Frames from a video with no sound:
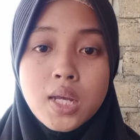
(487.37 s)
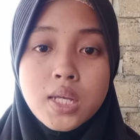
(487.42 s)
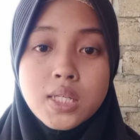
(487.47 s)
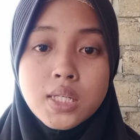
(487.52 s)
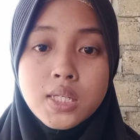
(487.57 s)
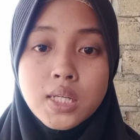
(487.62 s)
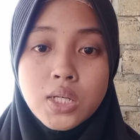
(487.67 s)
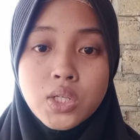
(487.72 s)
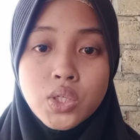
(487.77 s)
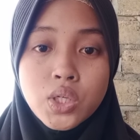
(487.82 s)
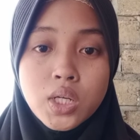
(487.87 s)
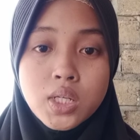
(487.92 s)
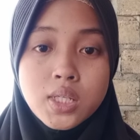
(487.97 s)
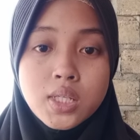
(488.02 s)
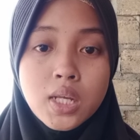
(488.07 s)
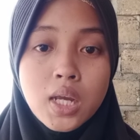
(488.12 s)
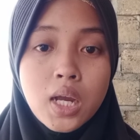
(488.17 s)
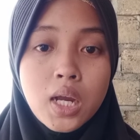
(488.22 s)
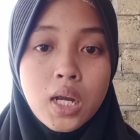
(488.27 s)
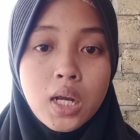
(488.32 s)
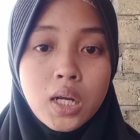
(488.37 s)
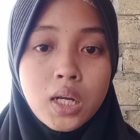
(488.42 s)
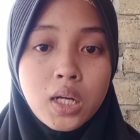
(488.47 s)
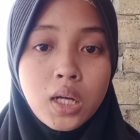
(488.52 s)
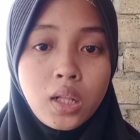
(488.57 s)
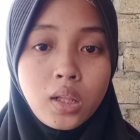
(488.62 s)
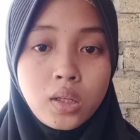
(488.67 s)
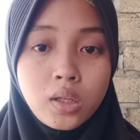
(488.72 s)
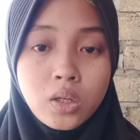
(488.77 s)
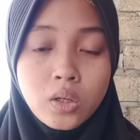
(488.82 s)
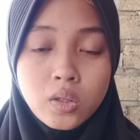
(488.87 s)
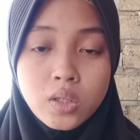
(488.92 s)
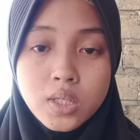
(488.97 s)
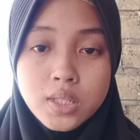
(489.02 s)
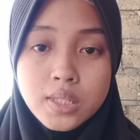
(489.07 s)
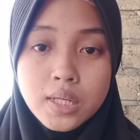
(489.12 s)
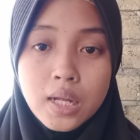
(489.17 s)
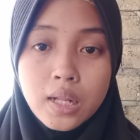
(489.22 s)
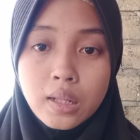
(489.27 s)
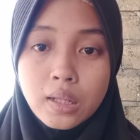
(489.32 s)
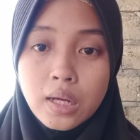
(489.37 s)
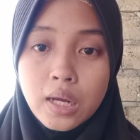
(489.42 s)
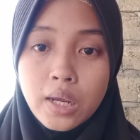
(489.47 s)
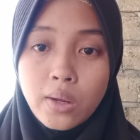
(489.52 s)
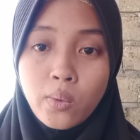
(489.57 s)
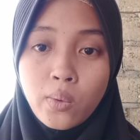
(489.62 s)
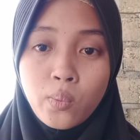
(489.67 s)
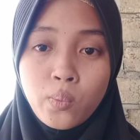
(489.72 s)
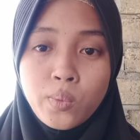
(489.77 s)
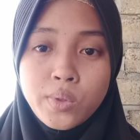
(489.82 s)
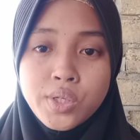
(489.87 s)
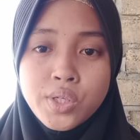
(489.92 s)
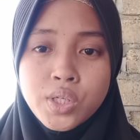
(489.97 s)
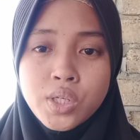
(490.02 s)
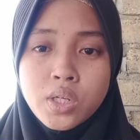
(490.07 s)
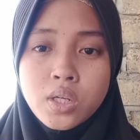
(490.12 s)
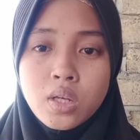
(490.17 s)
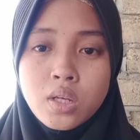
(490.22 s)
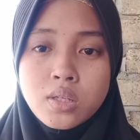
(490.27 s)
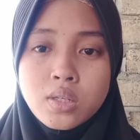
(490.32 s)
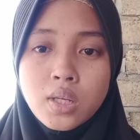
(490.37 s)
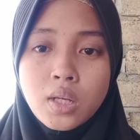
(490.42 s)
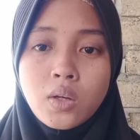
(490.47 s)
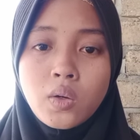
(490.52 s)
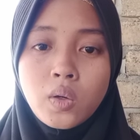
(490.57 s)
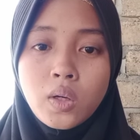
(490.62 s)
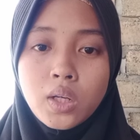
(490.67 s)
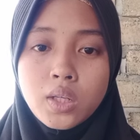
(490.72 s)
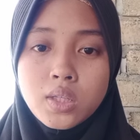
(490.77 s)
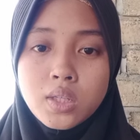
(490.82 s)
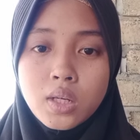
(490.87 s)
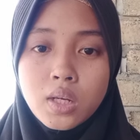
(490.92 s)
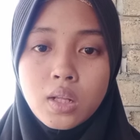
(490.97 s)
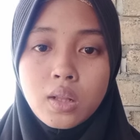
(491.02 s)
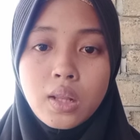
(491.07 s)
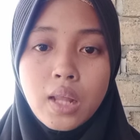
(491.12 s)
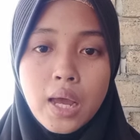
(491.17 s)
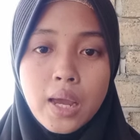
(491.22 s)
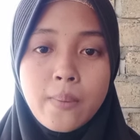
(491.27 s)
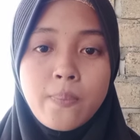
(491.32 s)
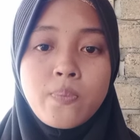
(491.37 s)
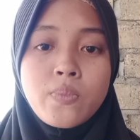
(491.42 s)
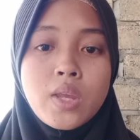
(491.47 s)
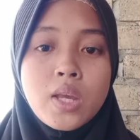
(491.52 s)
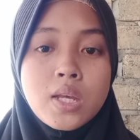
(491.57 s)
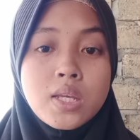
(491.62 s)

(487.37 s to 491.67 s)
such as calcareous algae, which secrete lime,